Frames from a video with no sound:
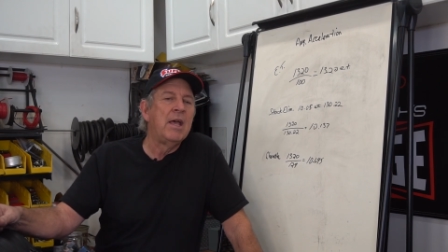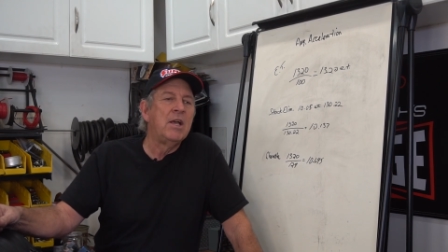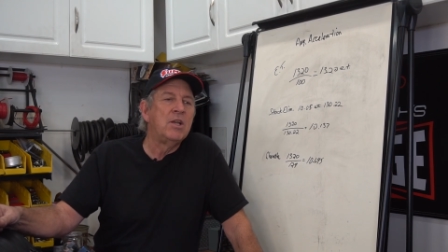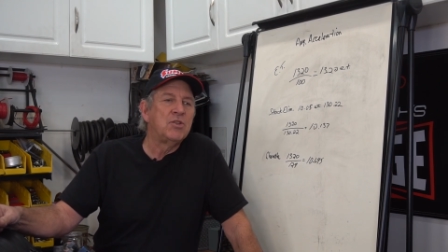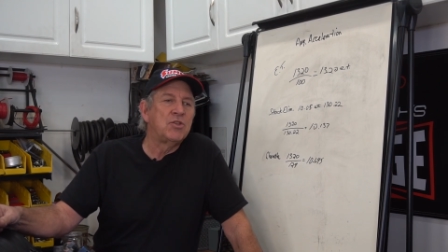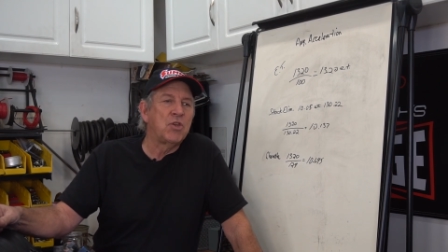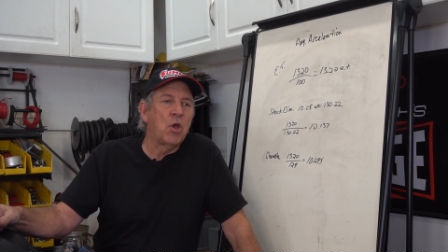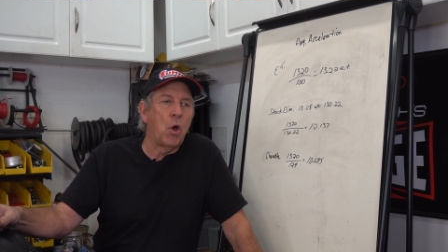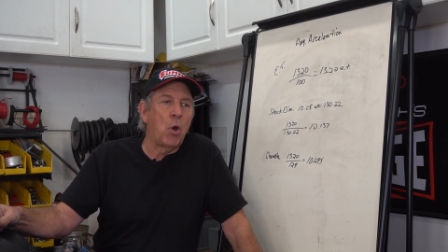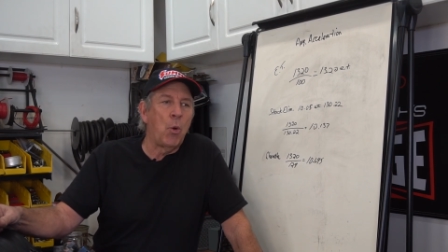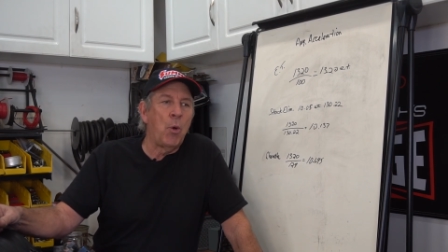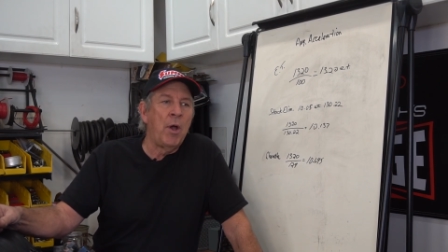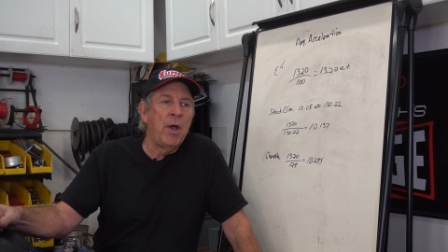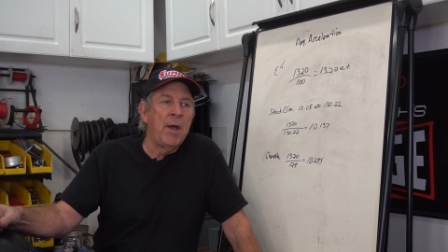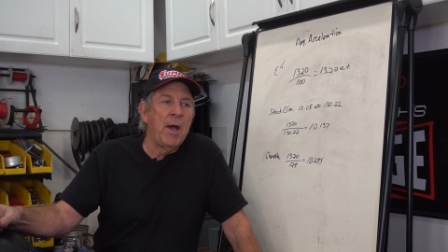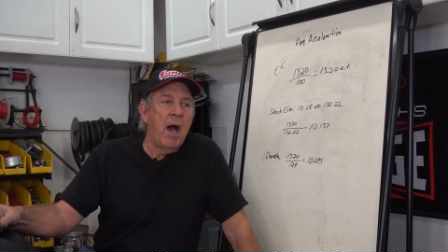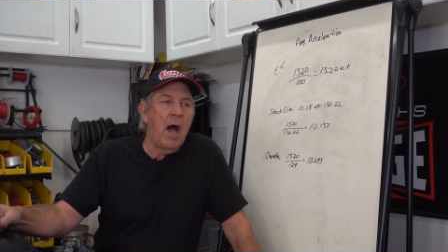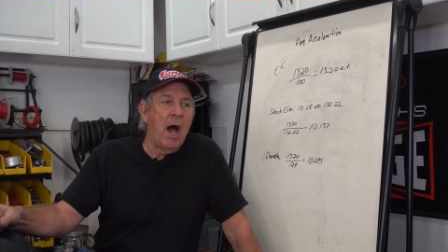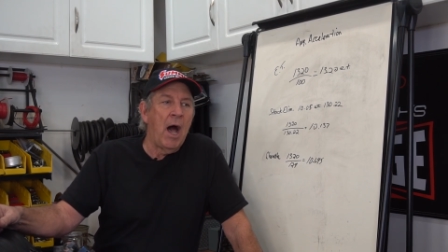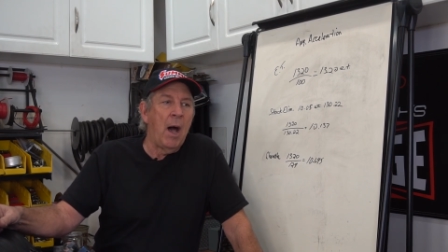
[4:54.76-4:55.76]
So,
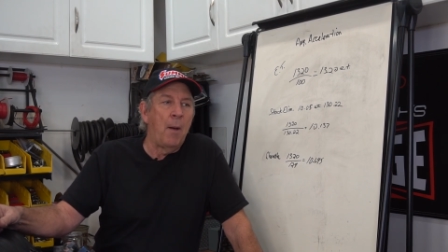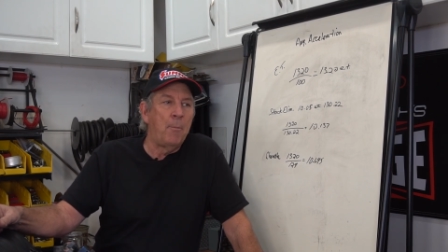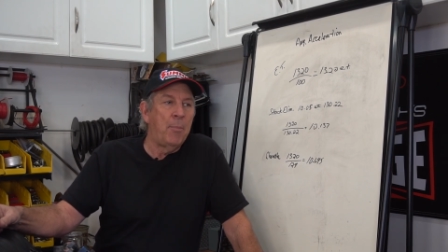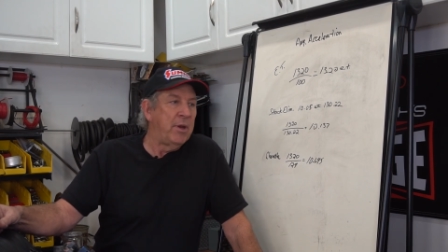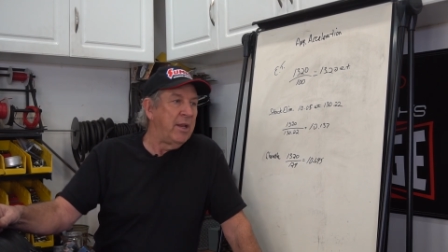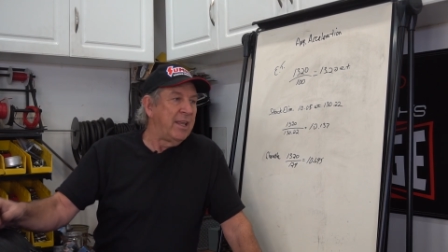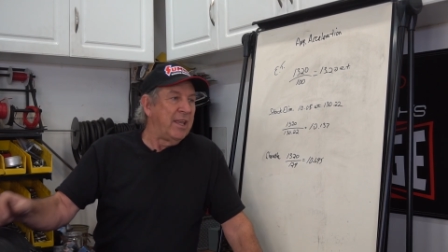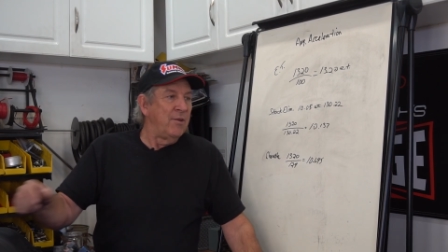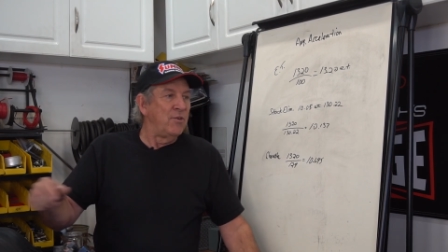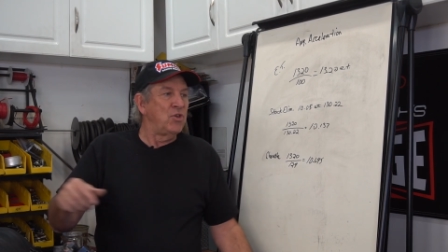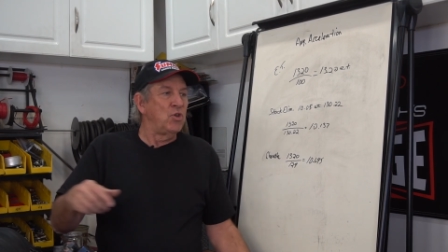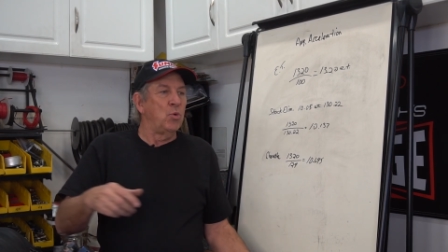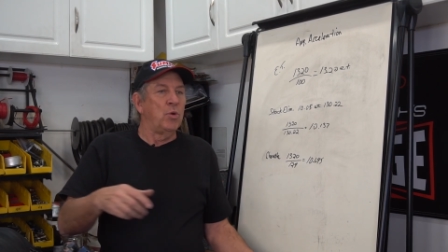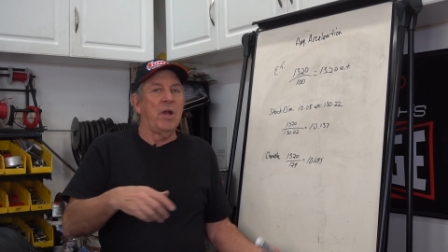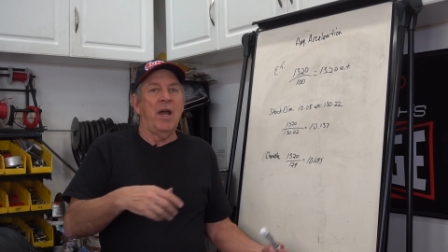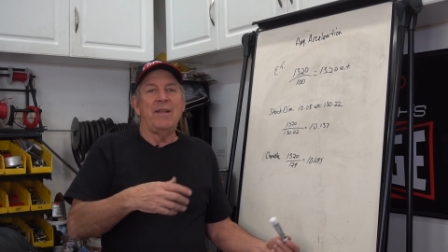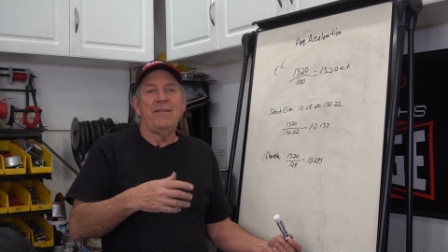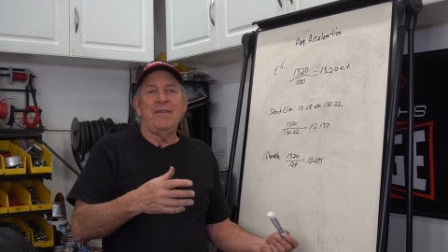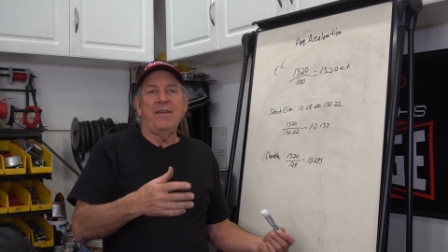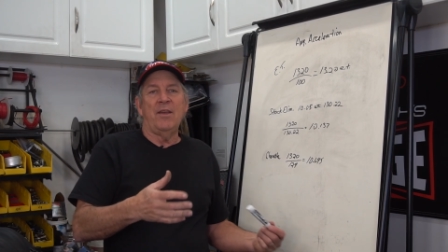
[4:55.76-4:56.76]
uh, but it gives you
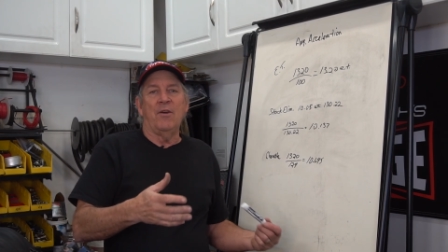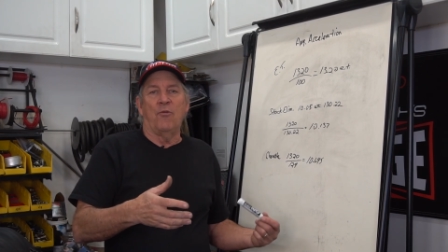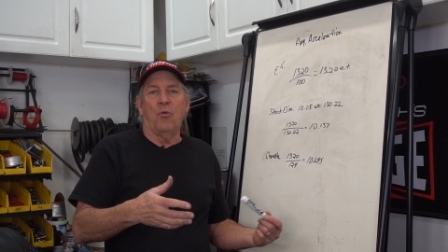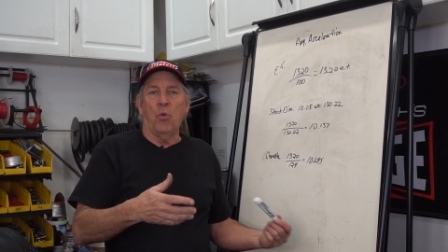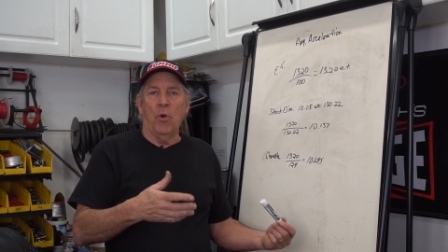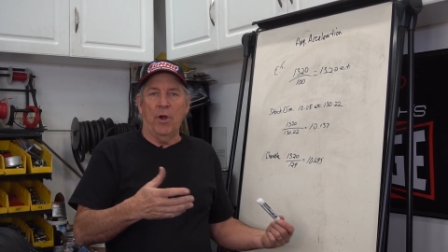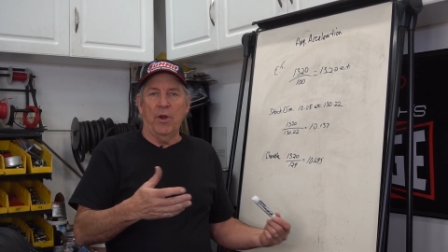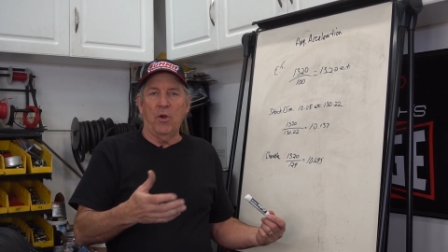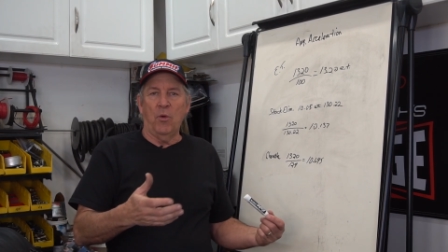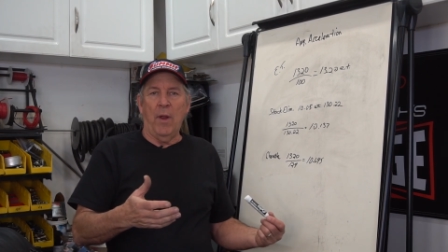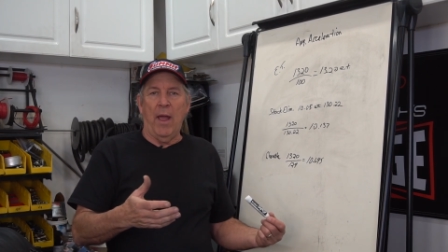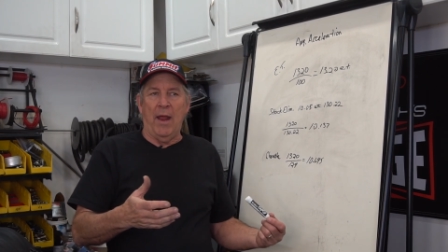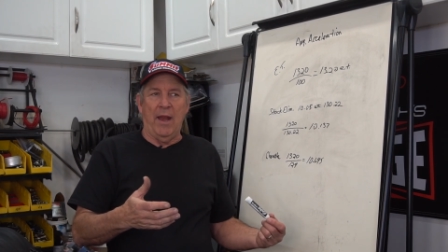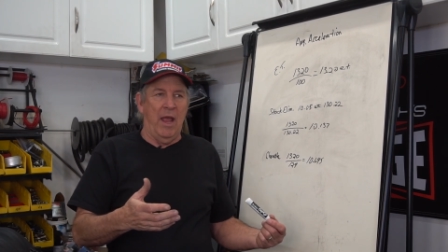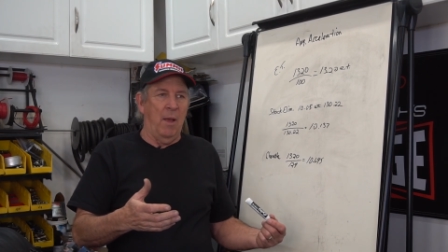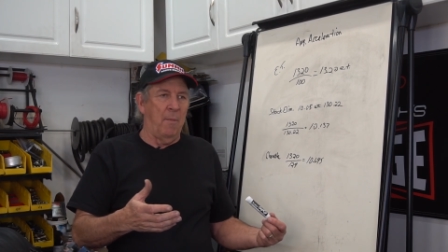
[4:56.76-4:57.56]
an idea of where you're at.